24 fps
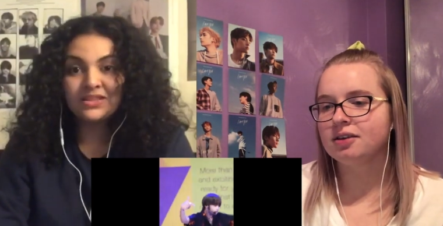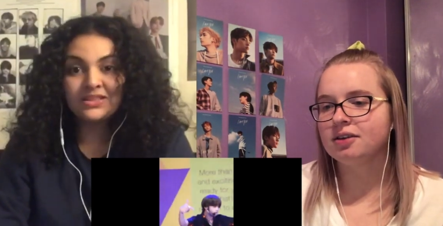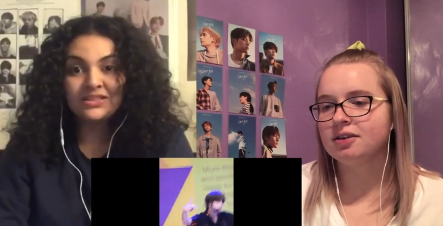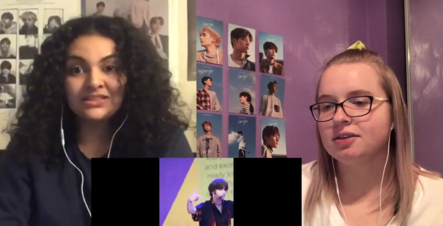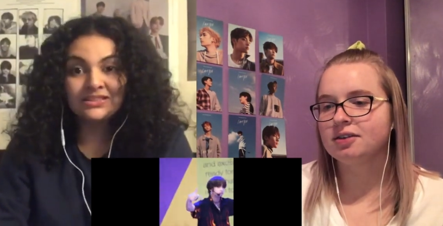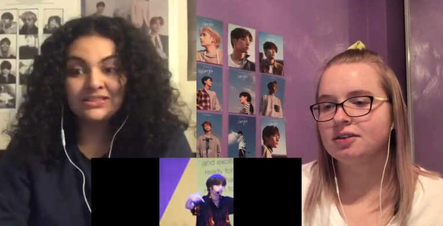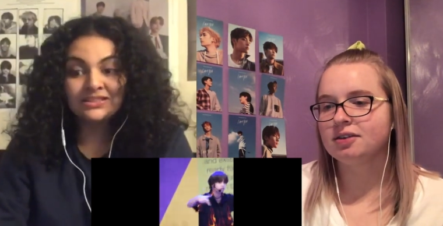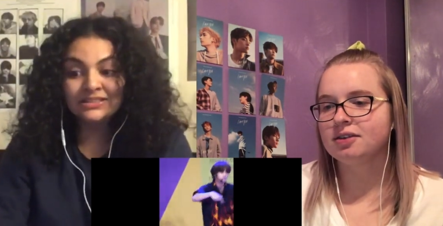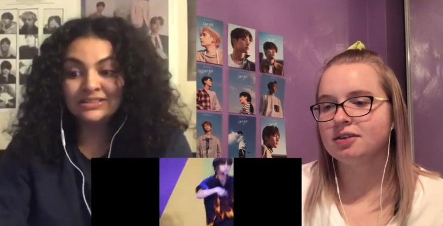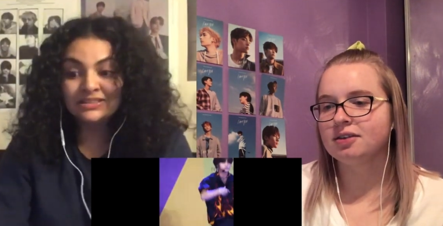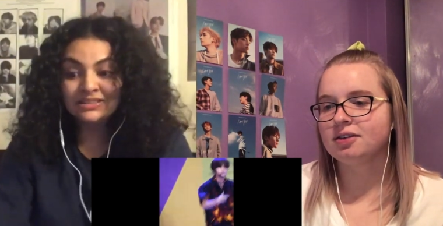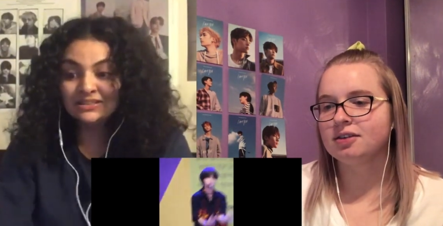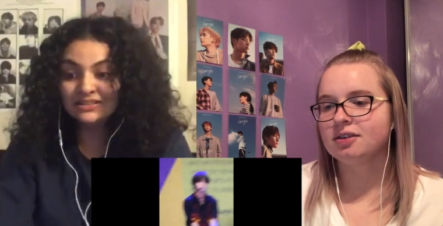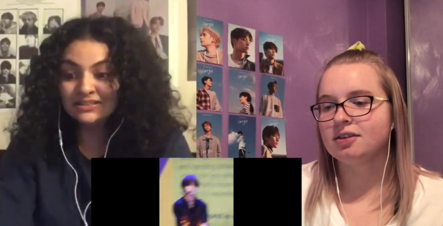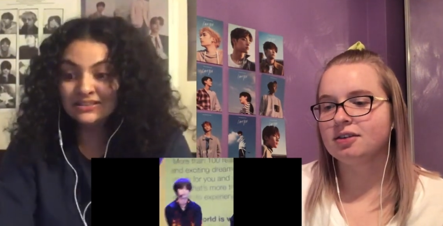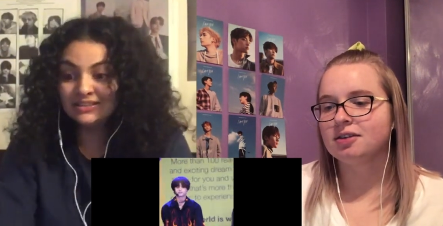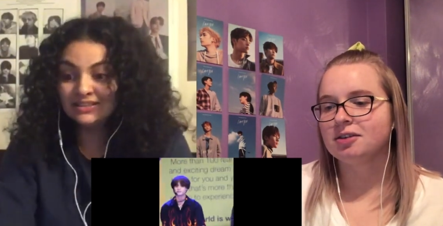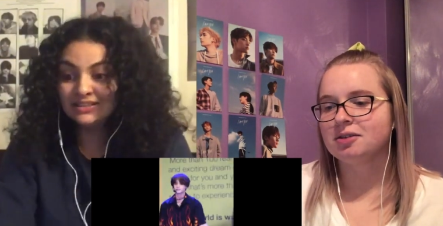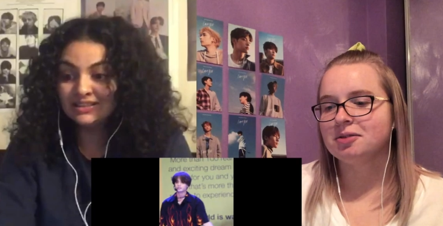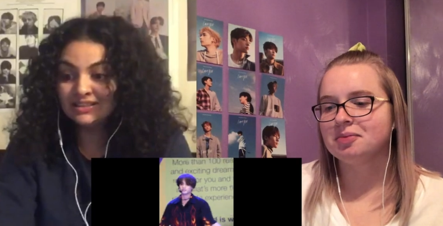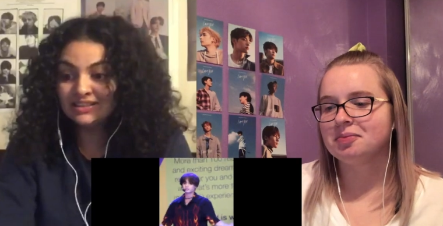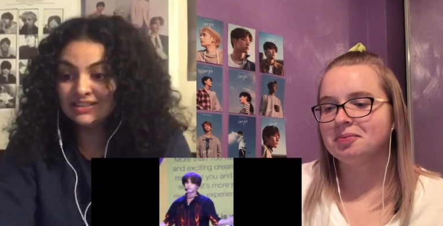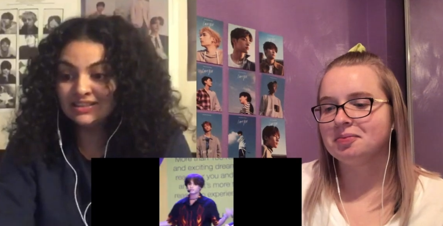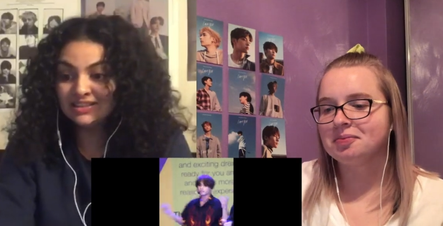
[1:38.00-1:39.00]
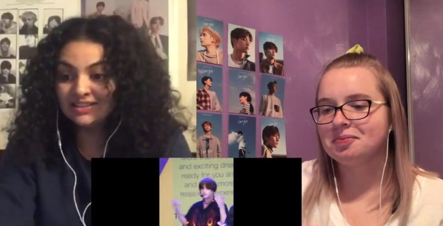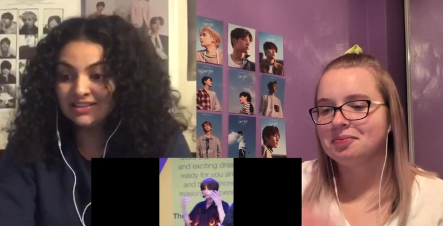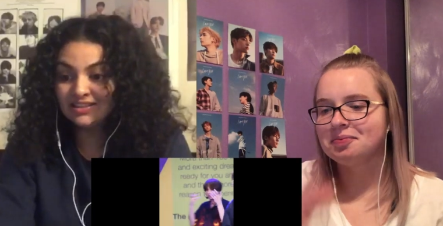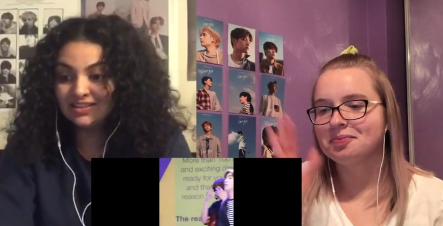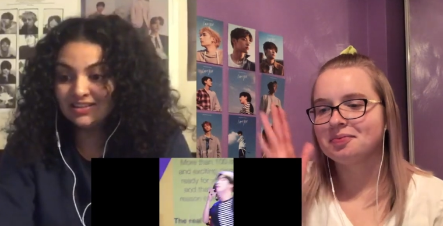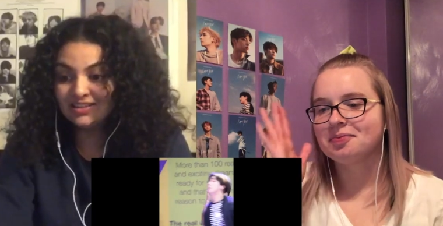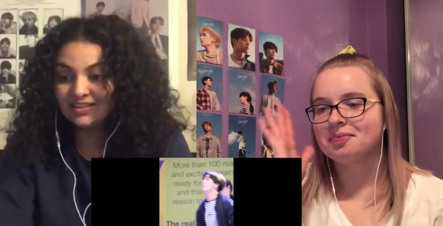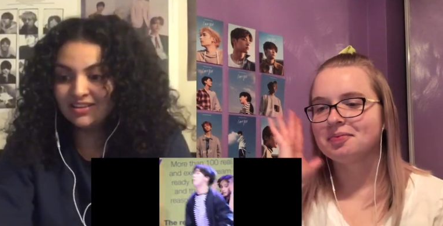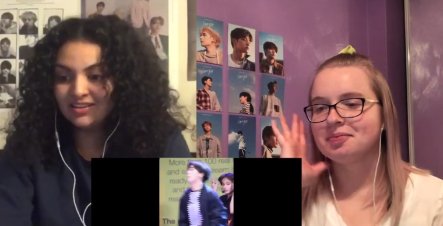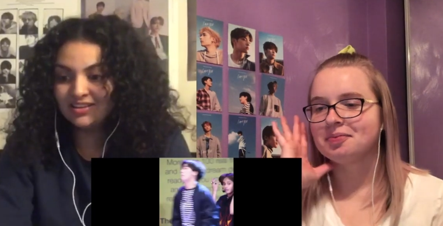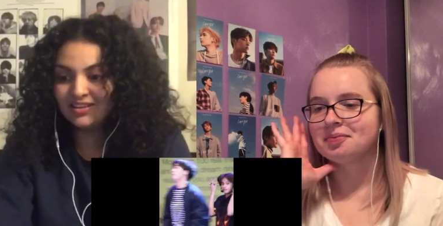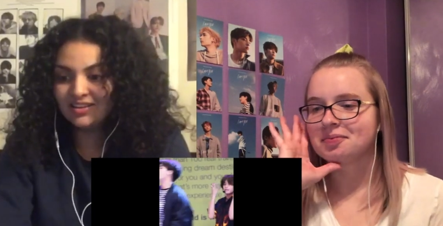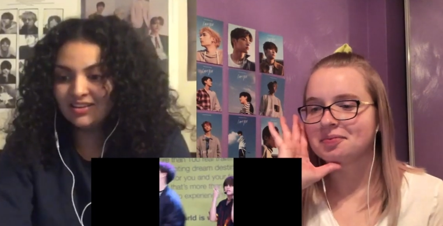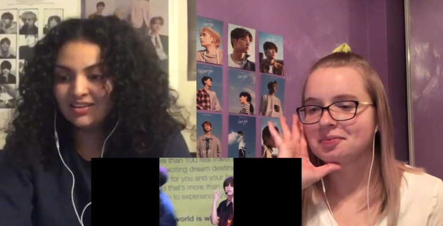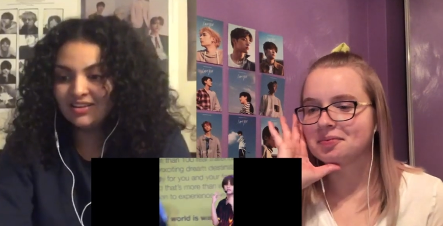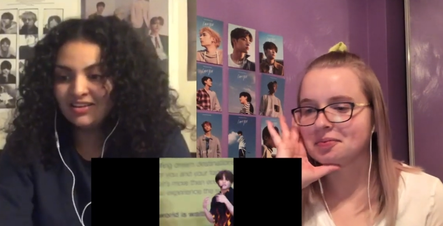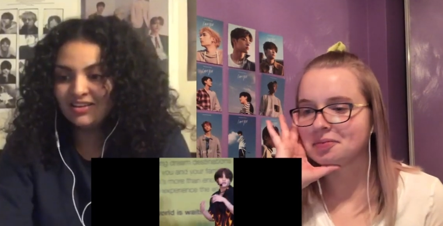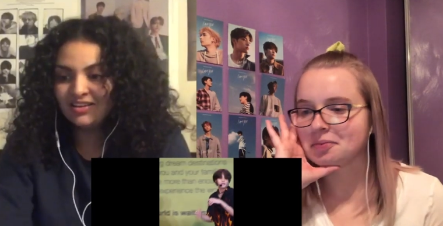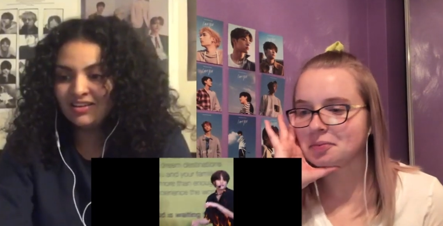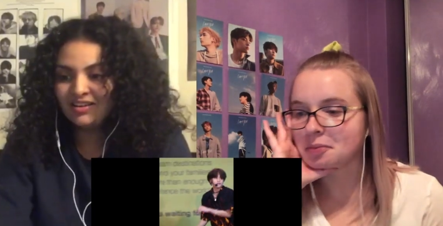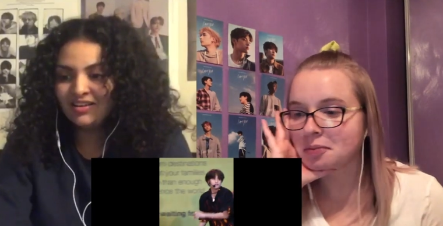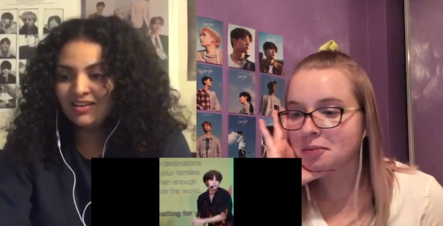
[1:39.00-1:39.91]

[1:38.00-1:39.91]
Nobody speaks.